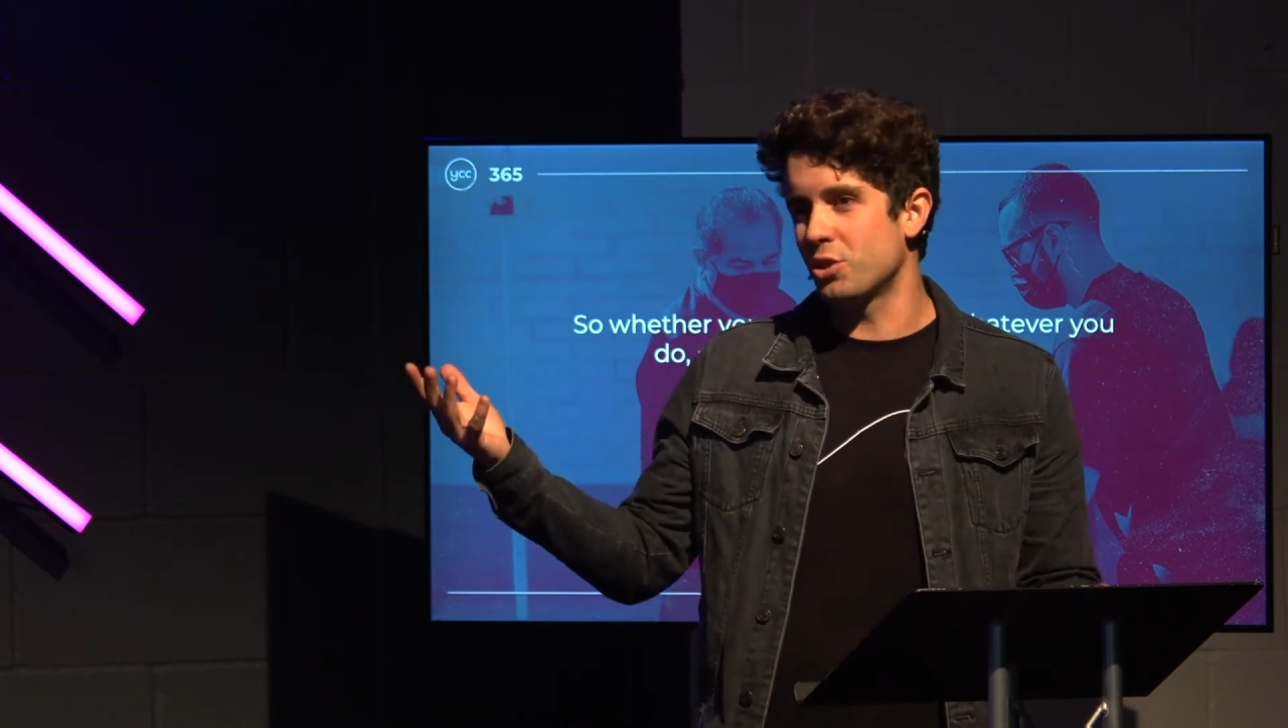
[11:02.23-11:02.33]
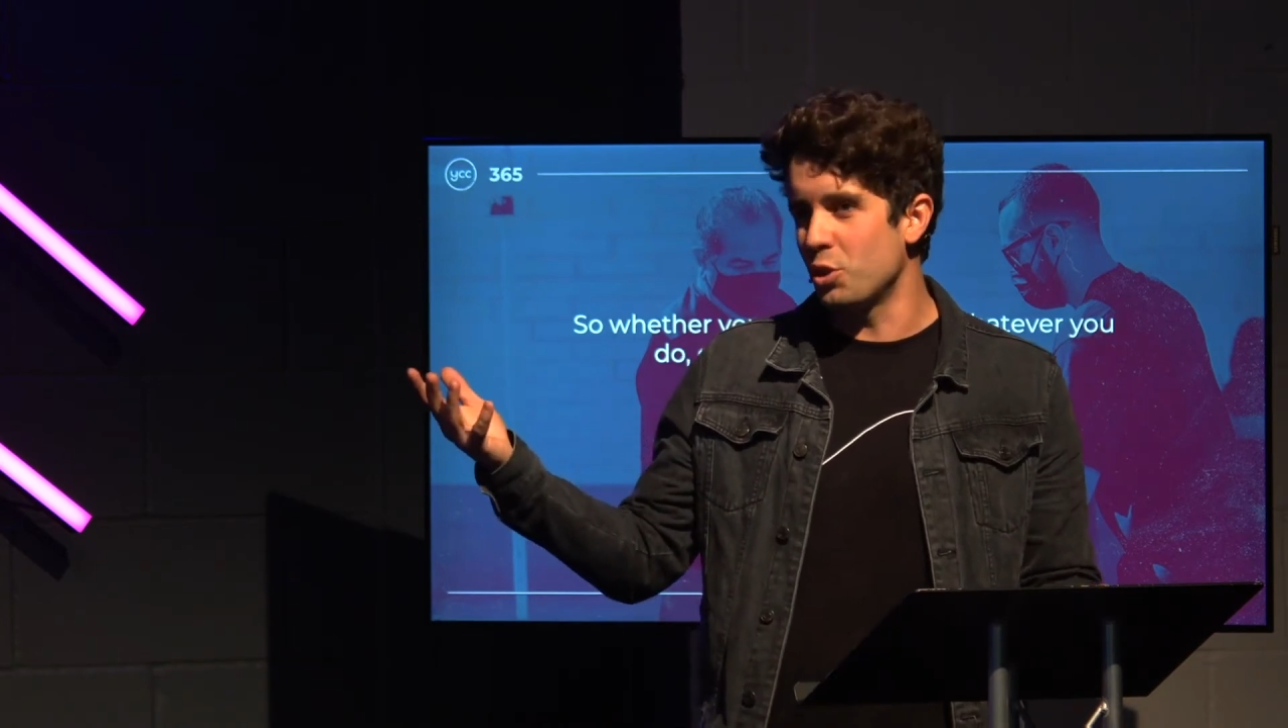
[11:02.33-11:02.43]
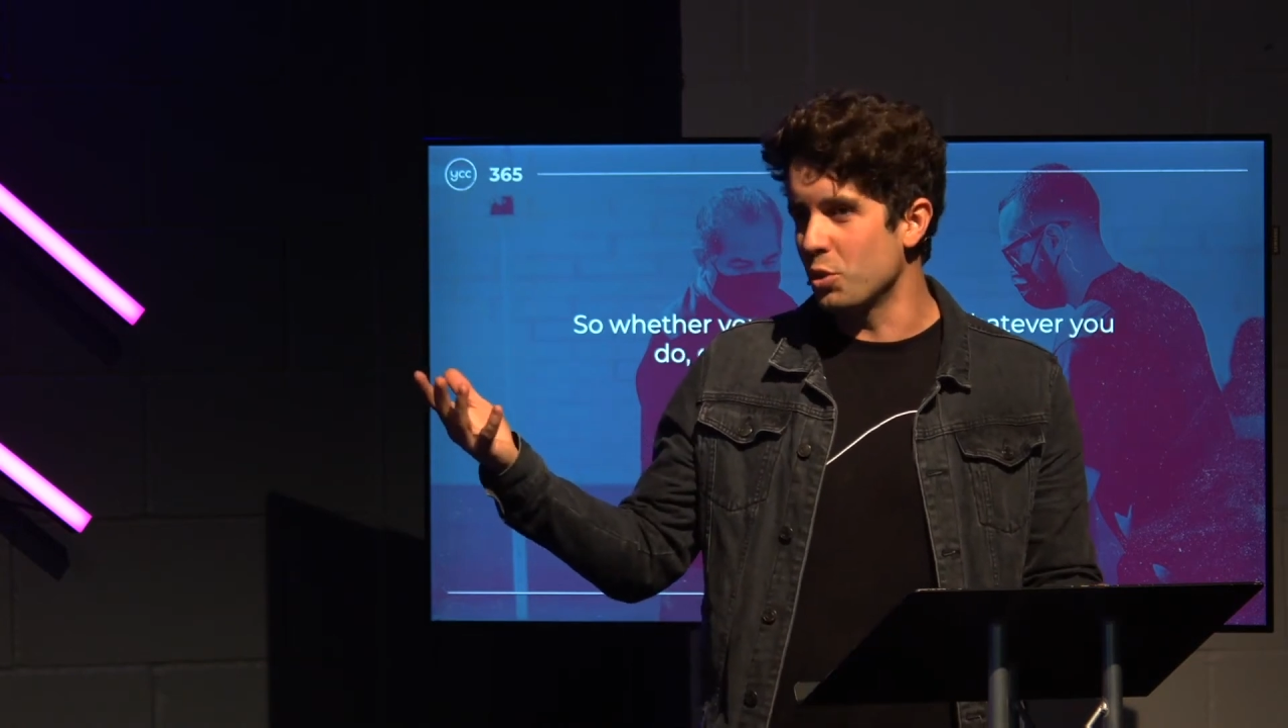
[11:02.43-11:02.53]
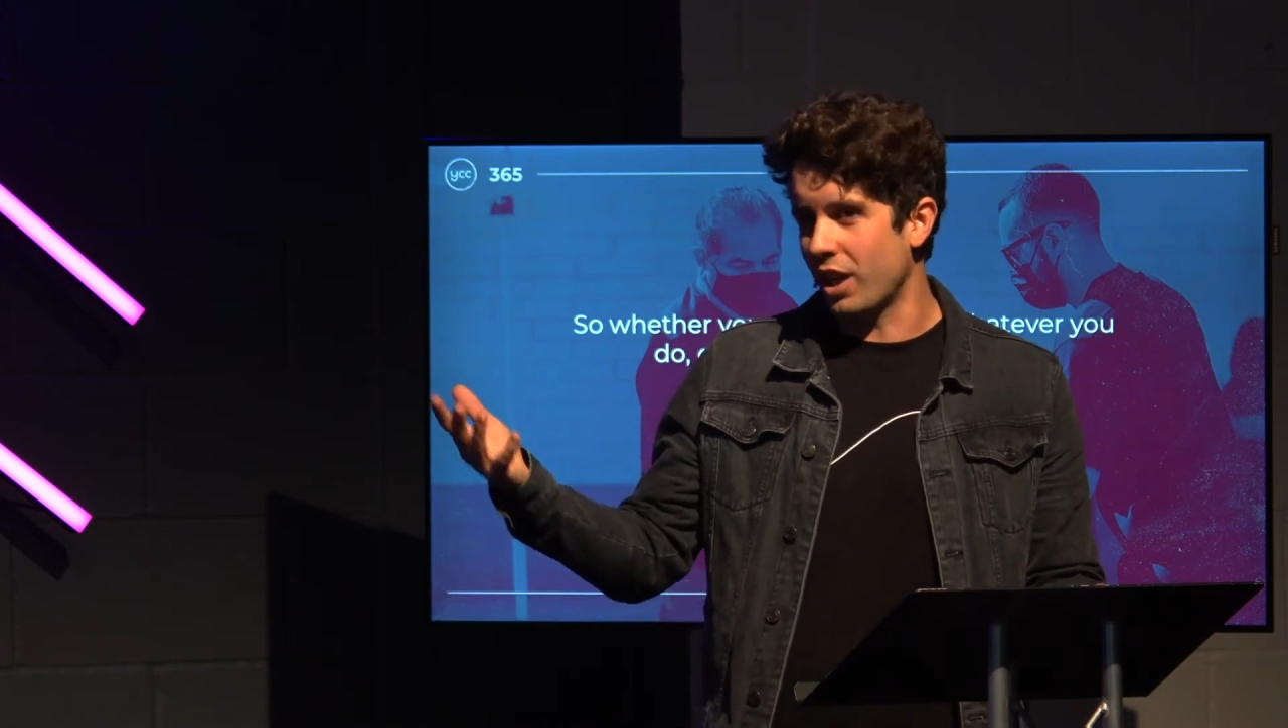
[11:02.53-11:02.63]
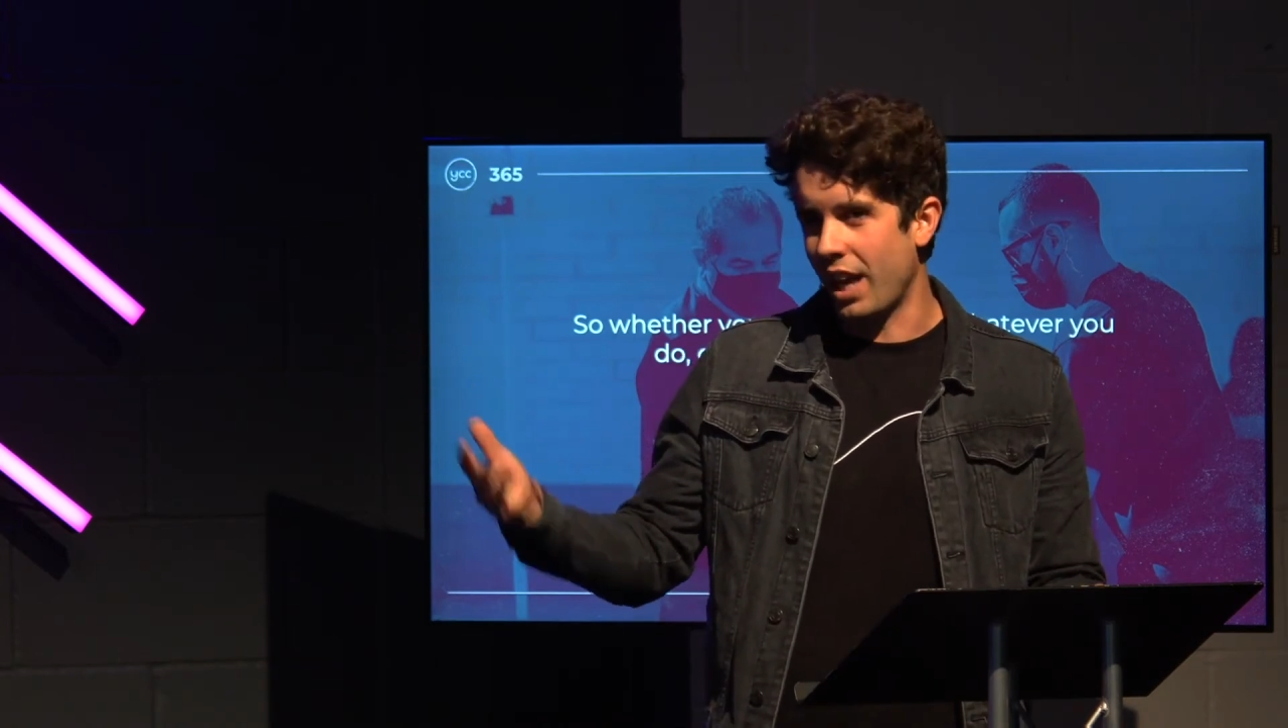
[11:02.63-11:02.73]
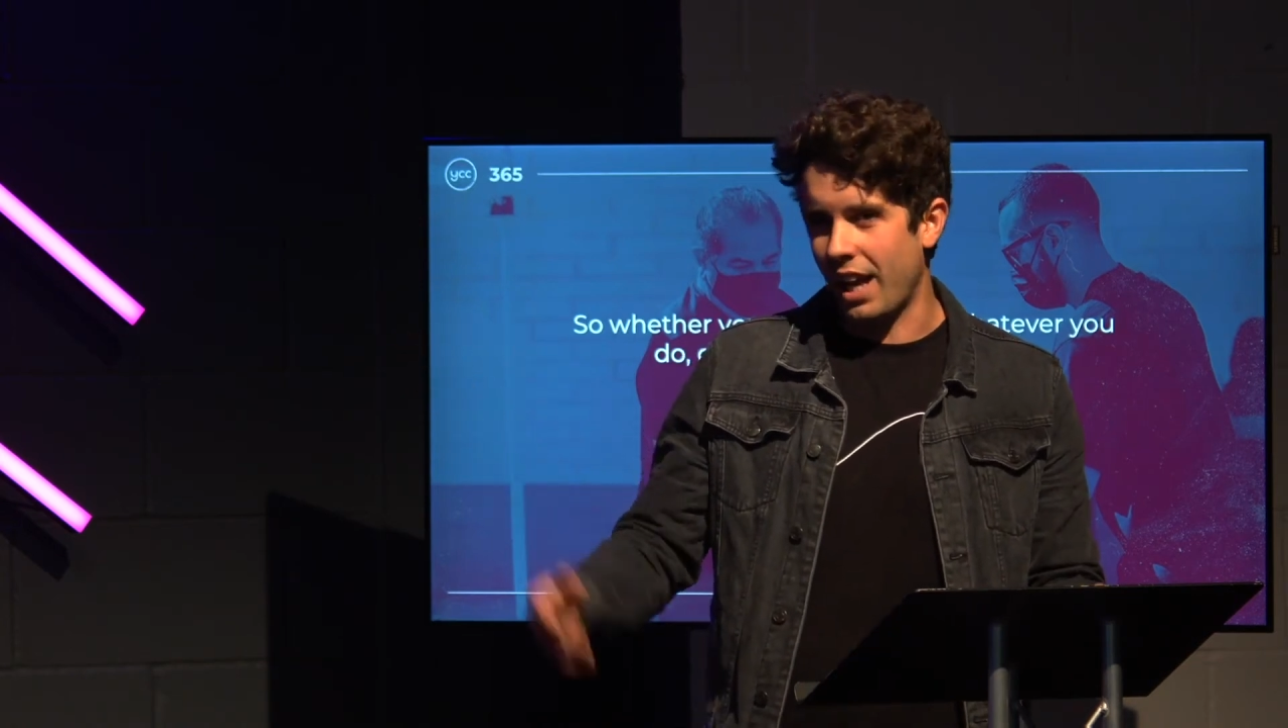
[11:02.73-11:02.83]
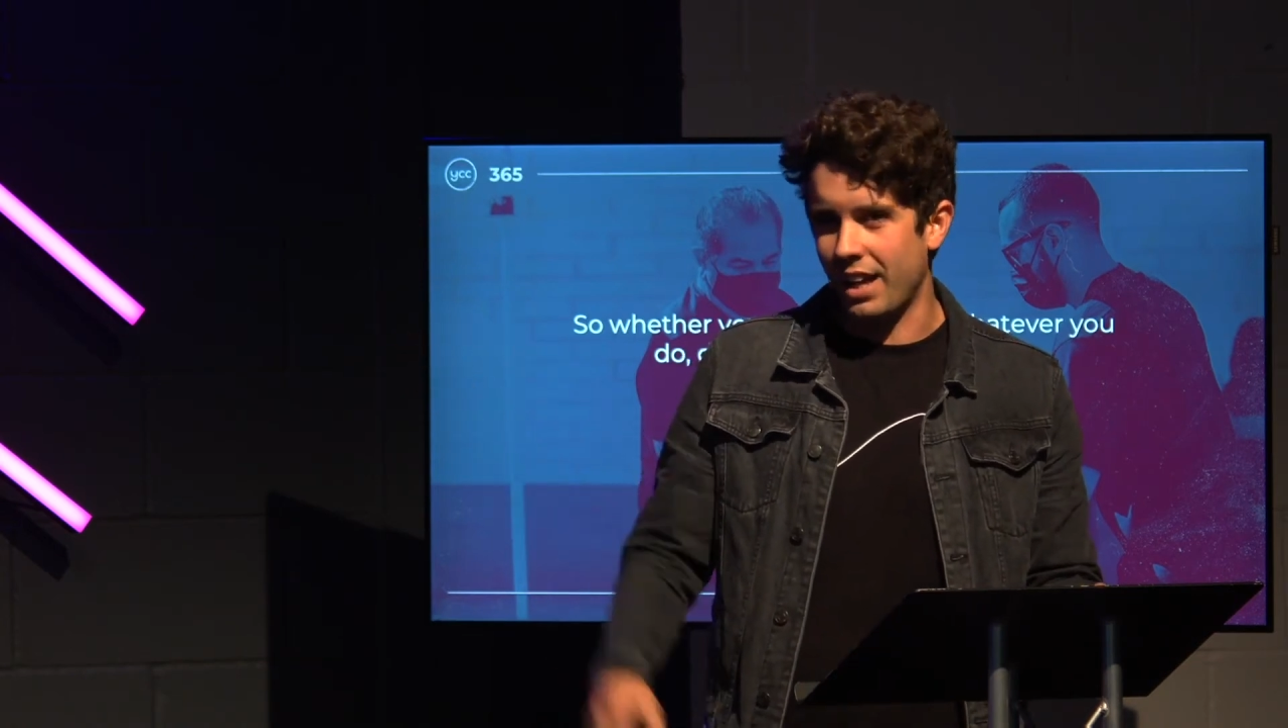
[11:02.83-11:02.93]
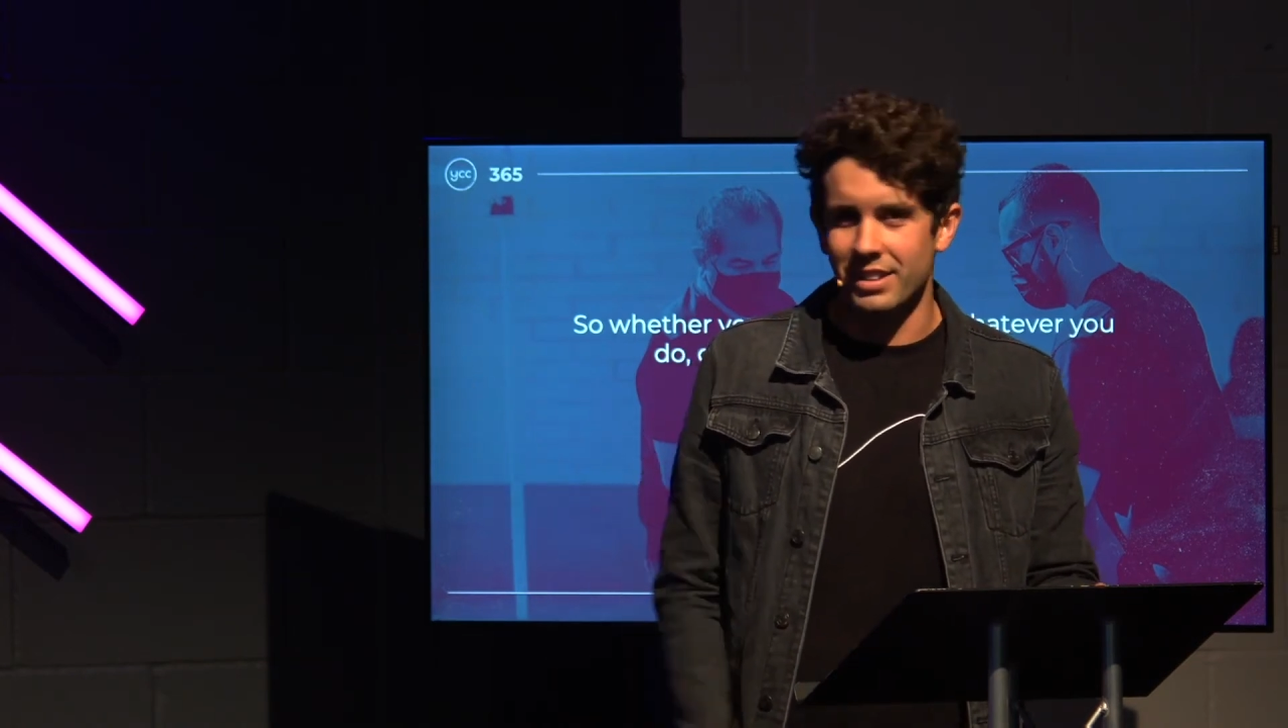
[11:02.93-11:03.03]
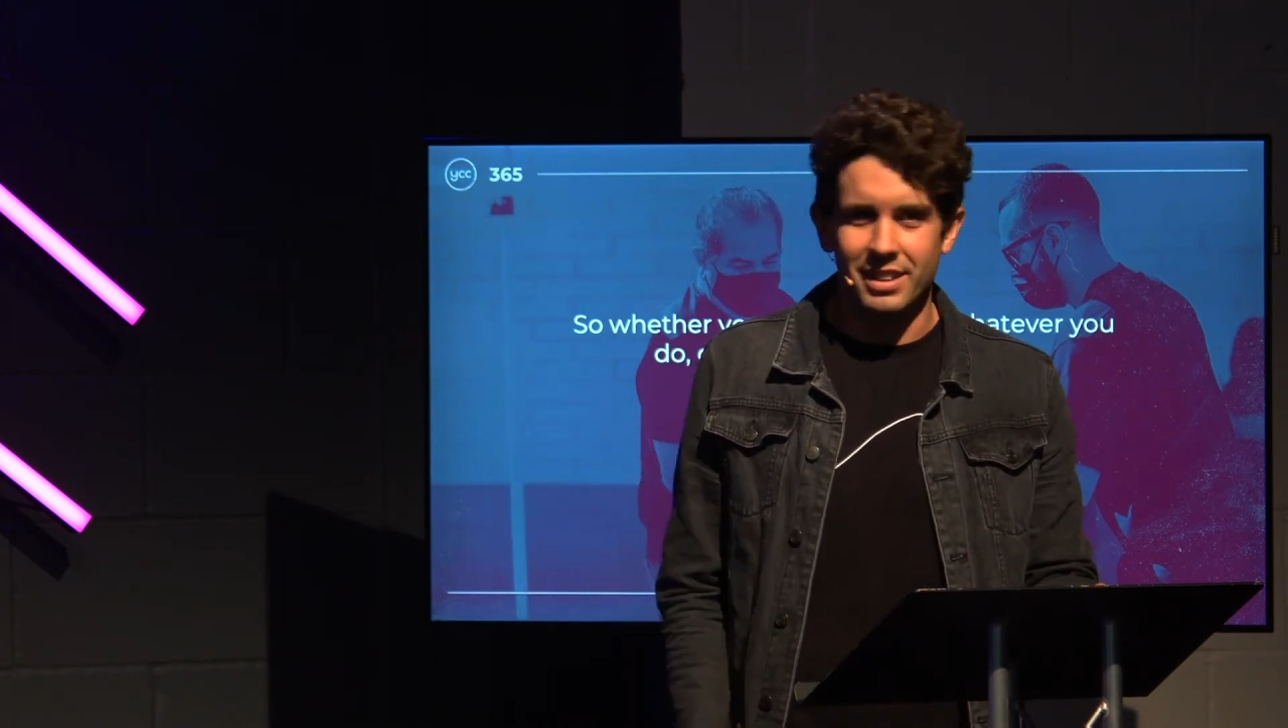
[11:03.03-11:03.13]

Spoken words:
to Claire